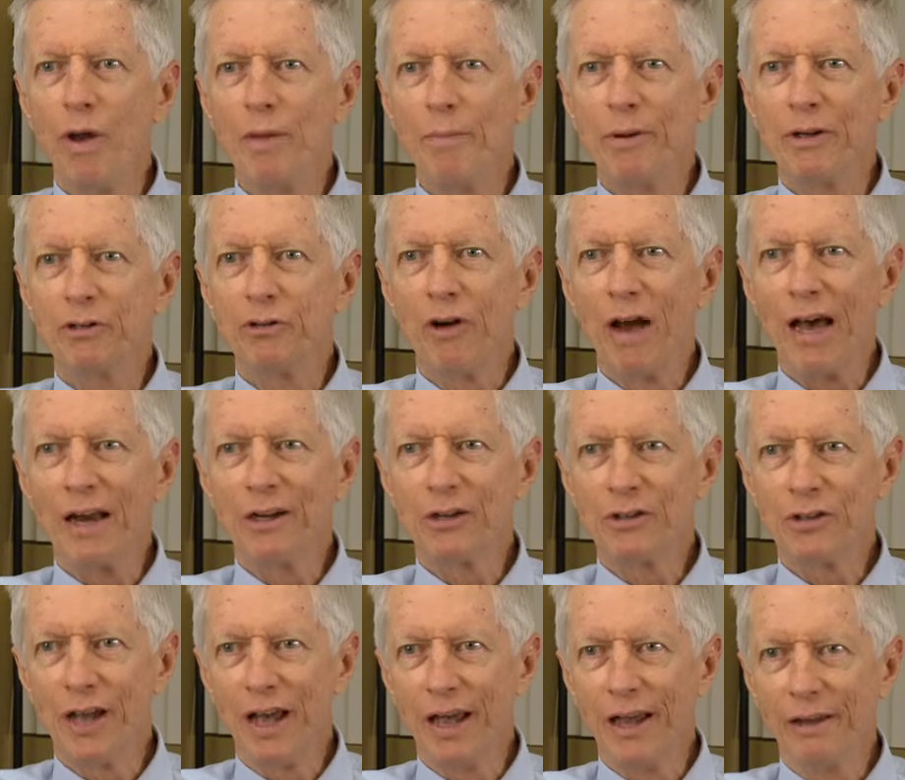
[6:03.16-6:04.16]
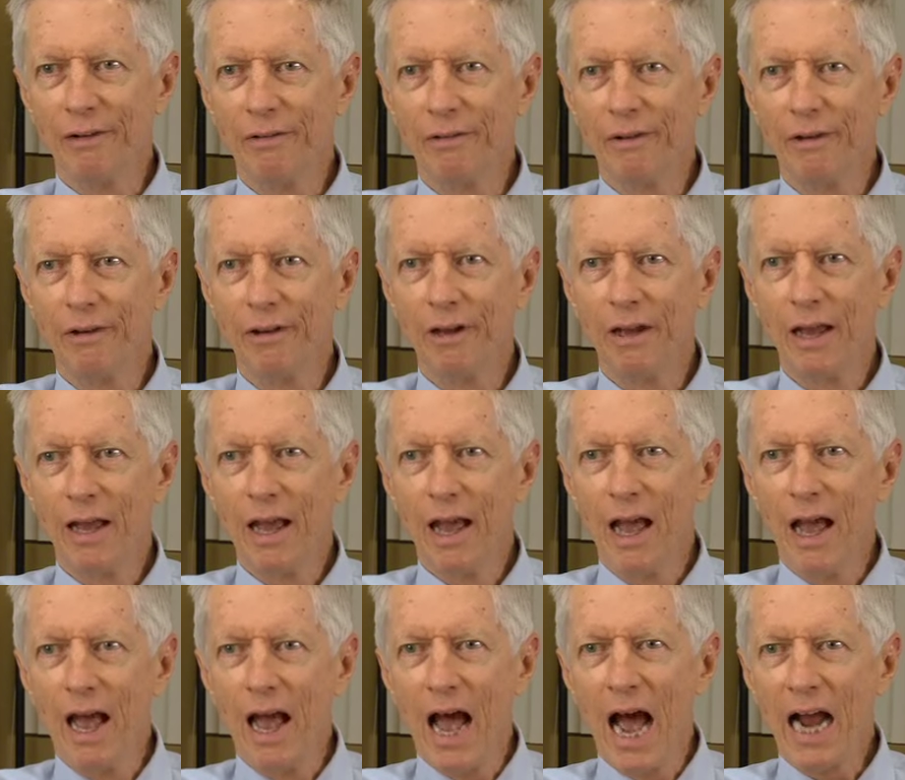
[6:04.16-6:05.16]
we've been trying to say.
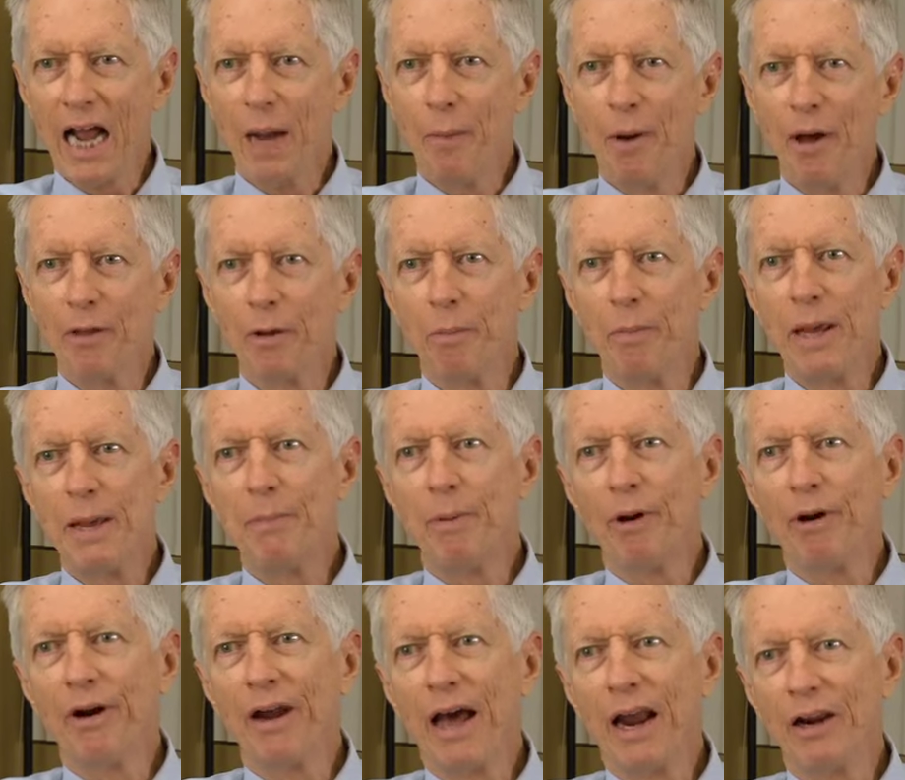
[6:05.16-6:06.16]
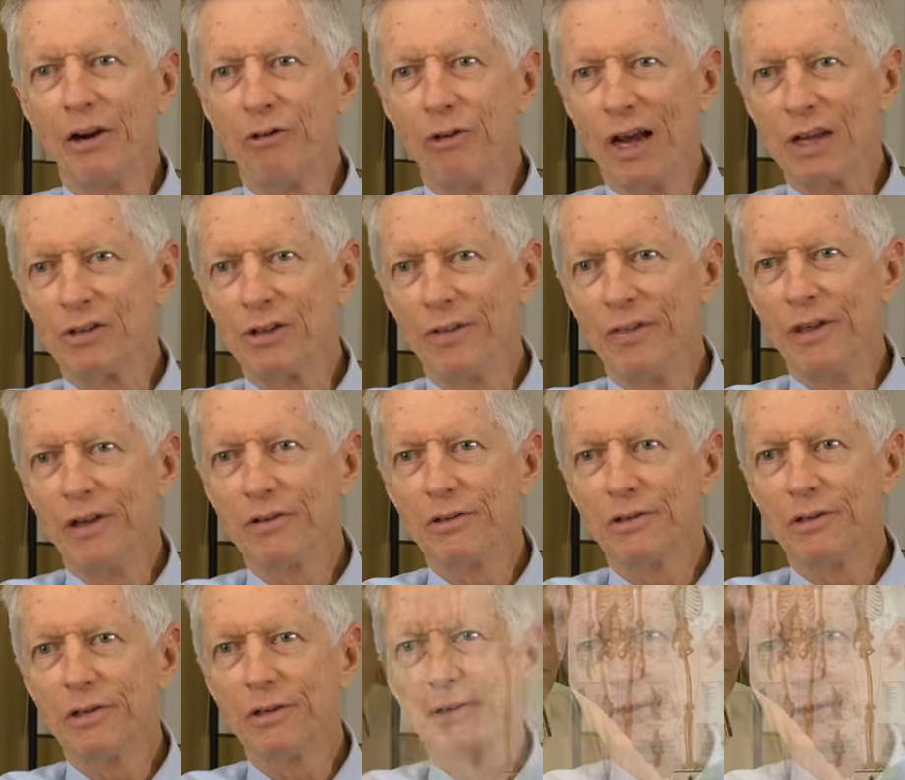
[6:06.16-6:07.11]
How come other people are not addressing this?